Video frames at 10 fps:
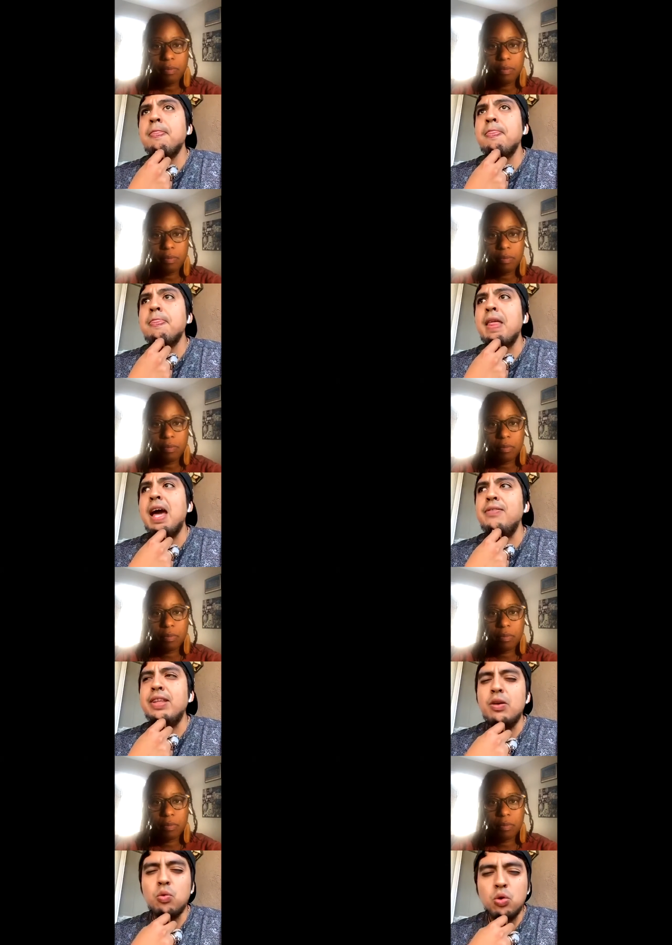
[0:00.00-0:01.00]
Speaker 1: having that
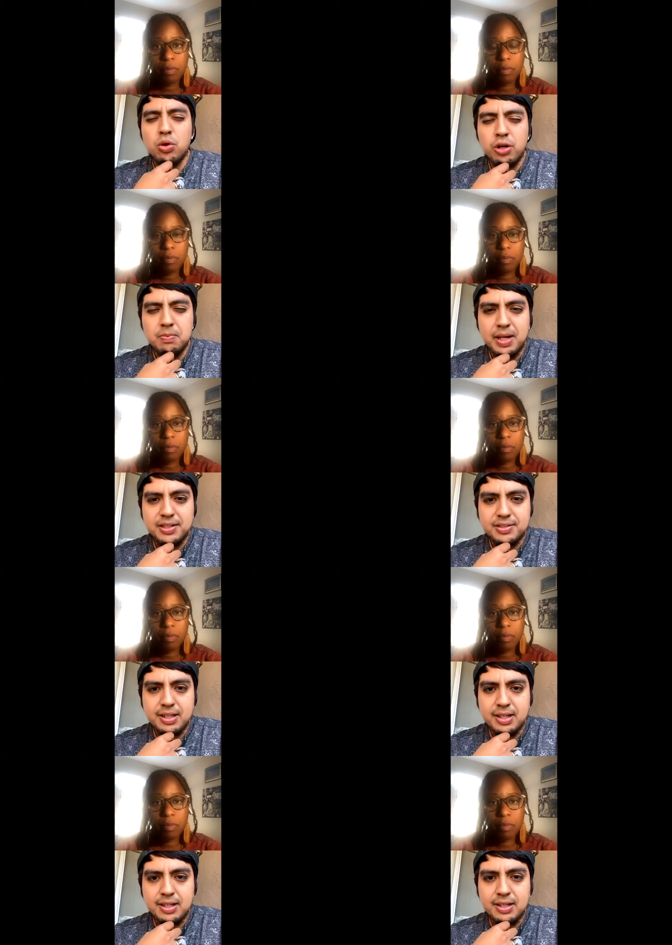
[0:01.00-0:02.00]
warrior
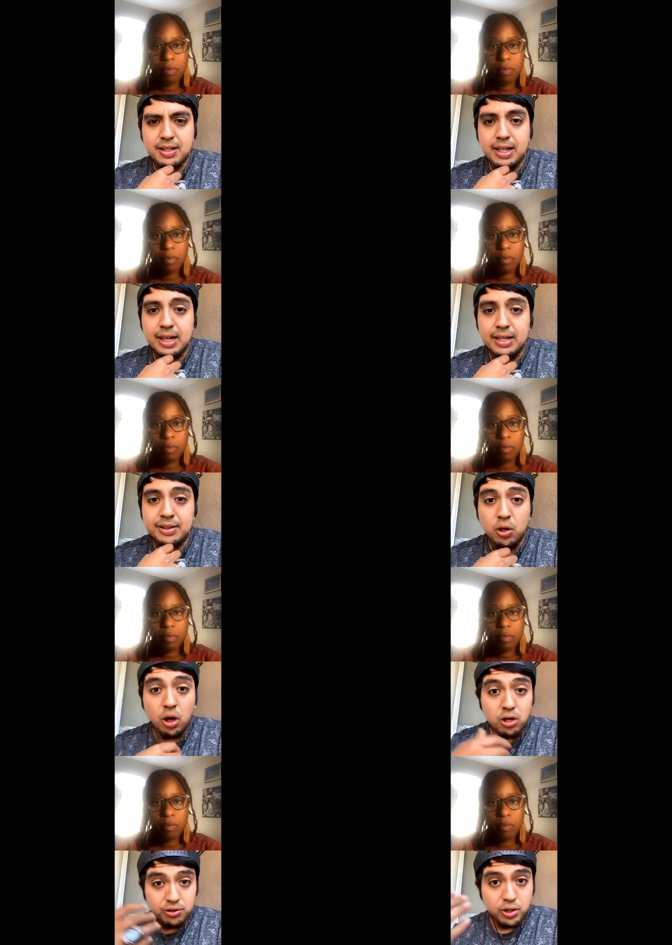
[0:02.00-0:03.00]
mindset there
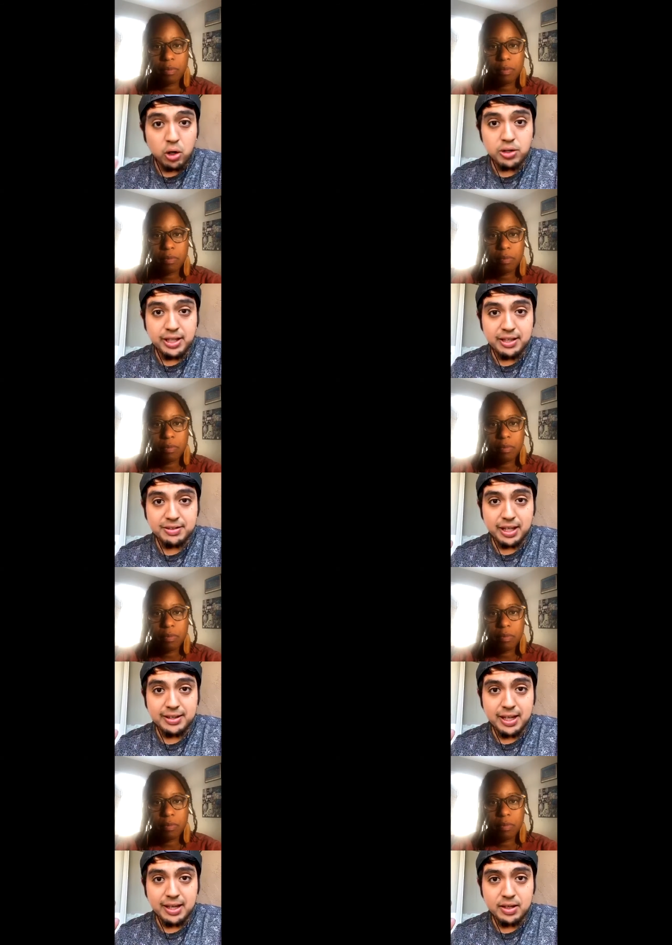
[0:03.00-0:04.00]
are there are days like
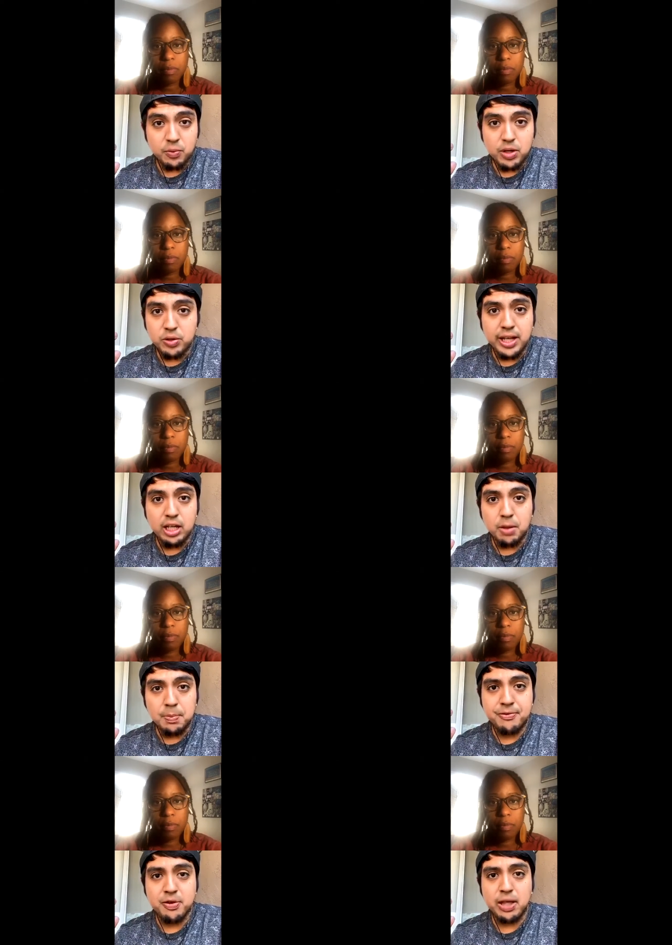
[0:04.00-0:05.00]
that when you get up, you
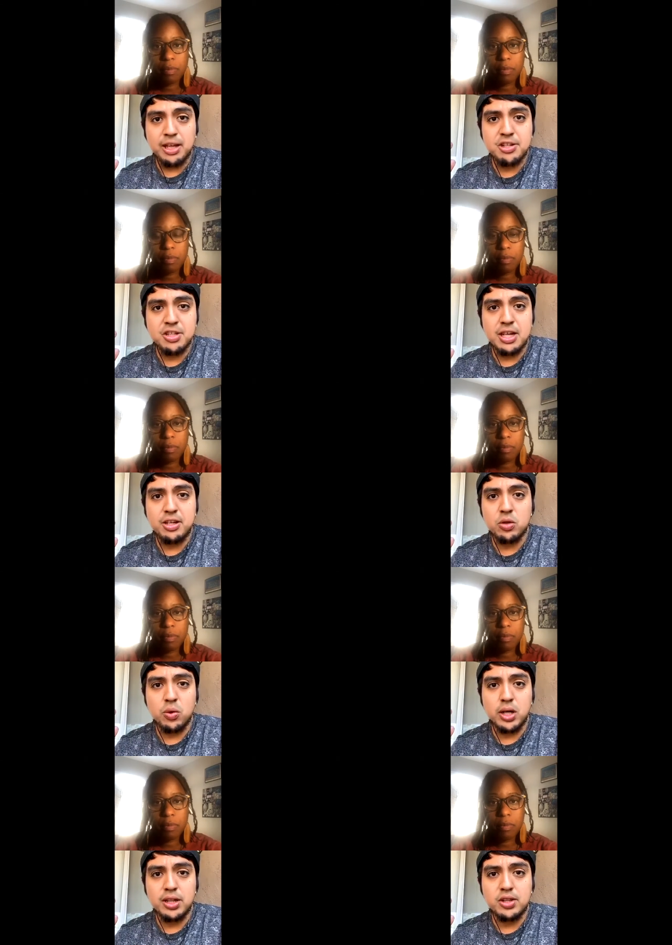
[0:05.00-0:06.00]
feel like shit, you don't want
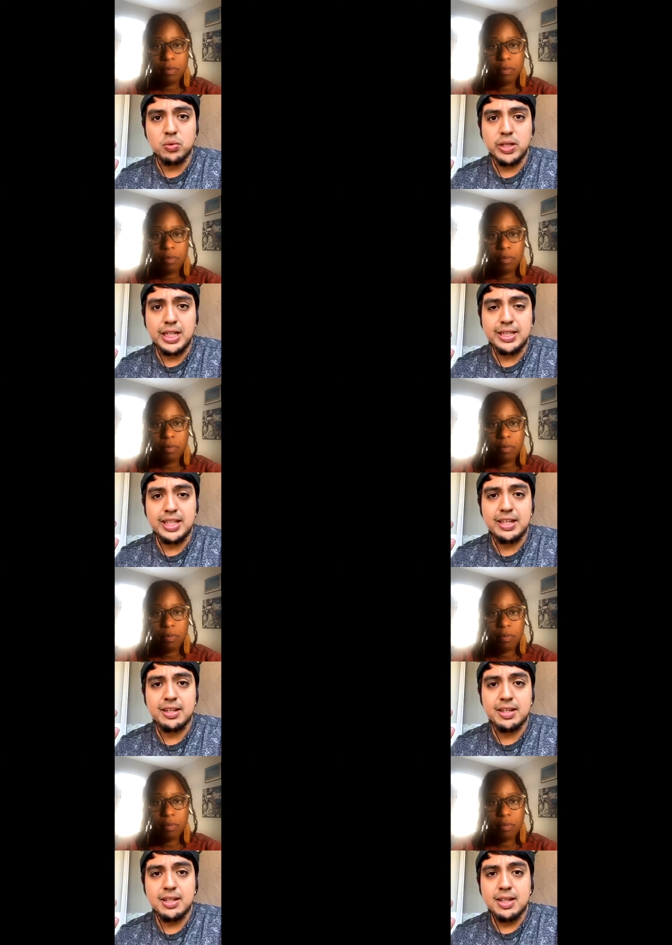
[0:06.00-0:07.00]
to do anything,
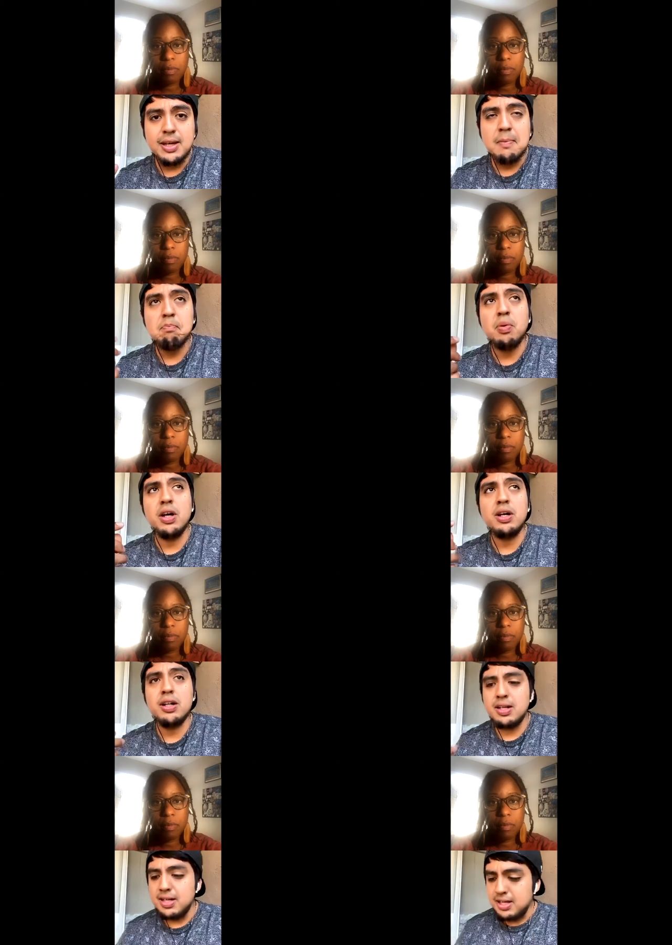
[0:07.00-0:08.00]
but
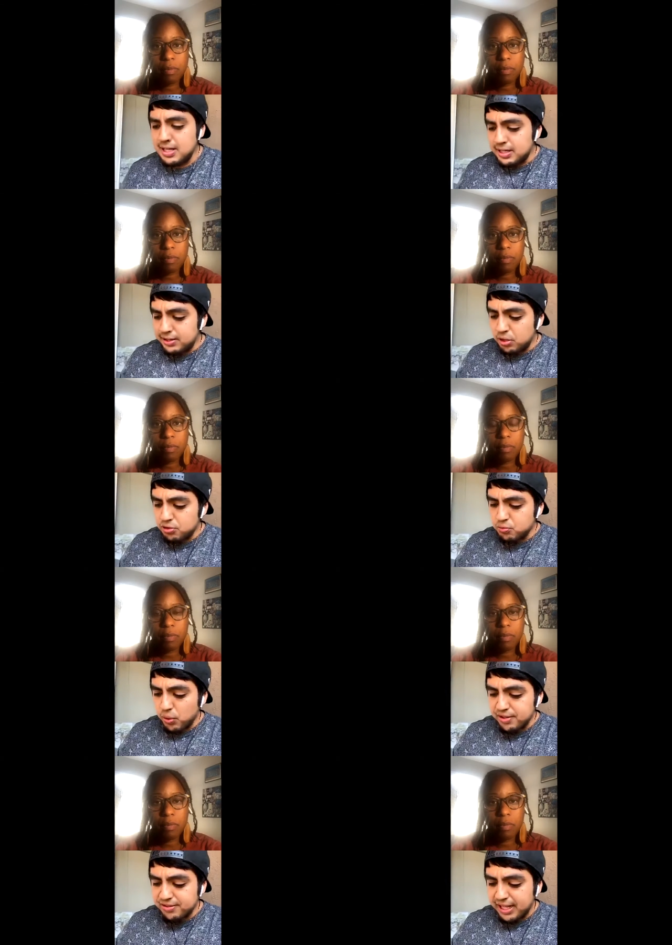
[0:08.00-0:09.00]
there's
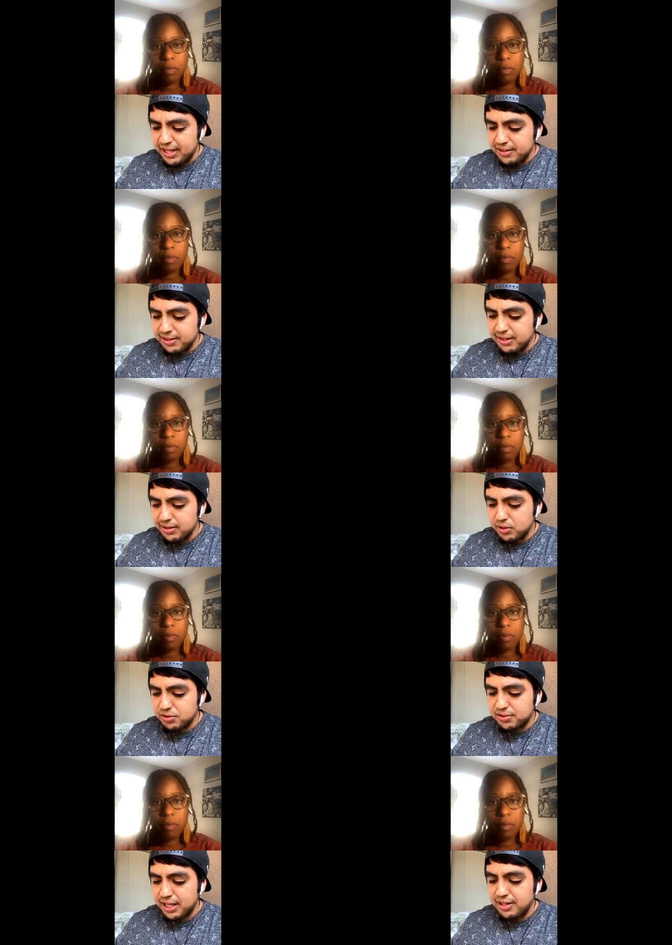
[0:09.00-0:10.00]
rest days, and then there's
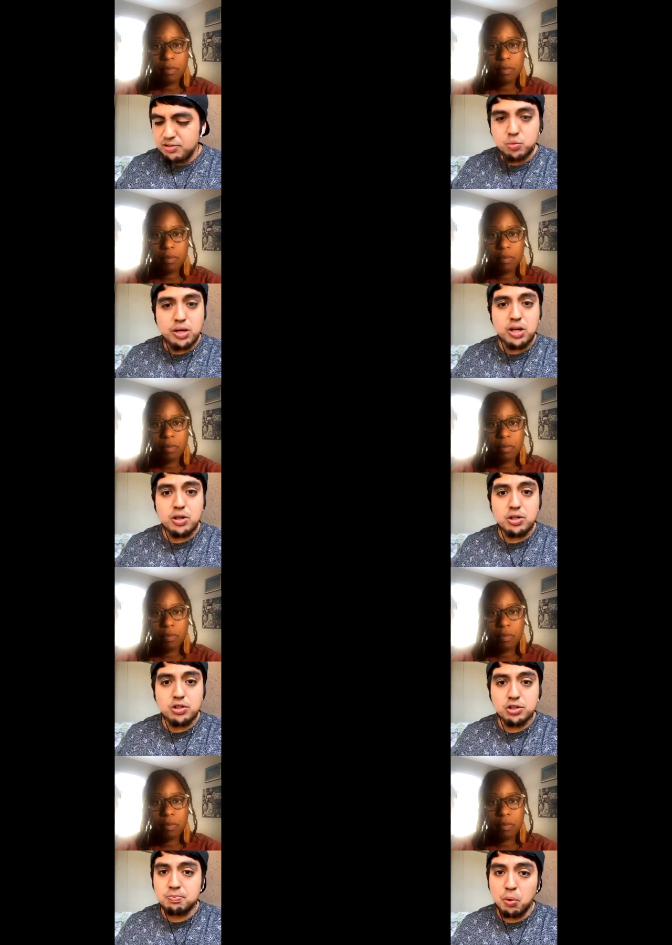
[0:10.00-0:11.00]
days where you're just
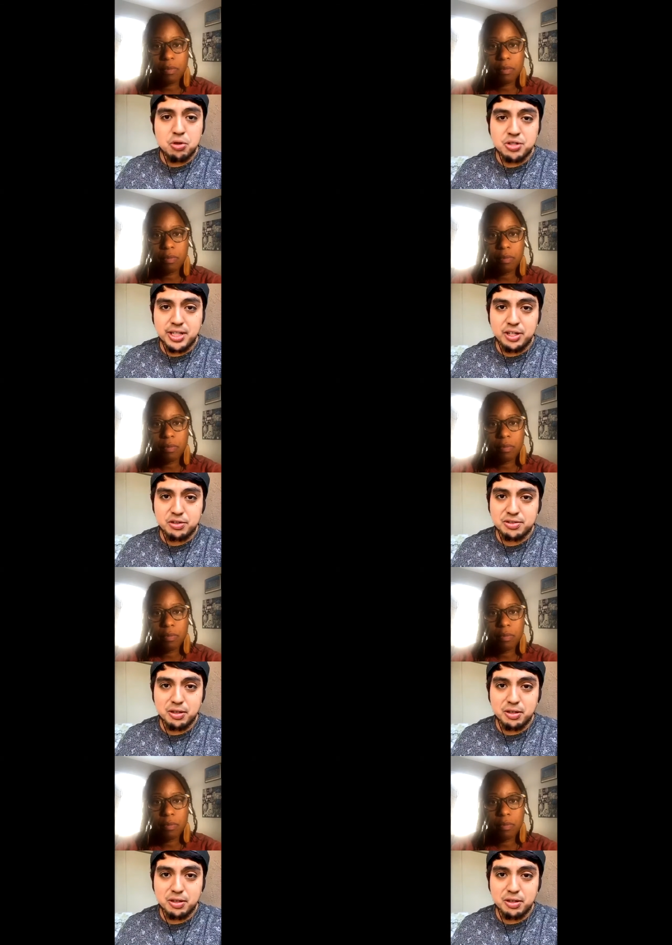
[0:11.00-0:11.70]
bullshitting yourself,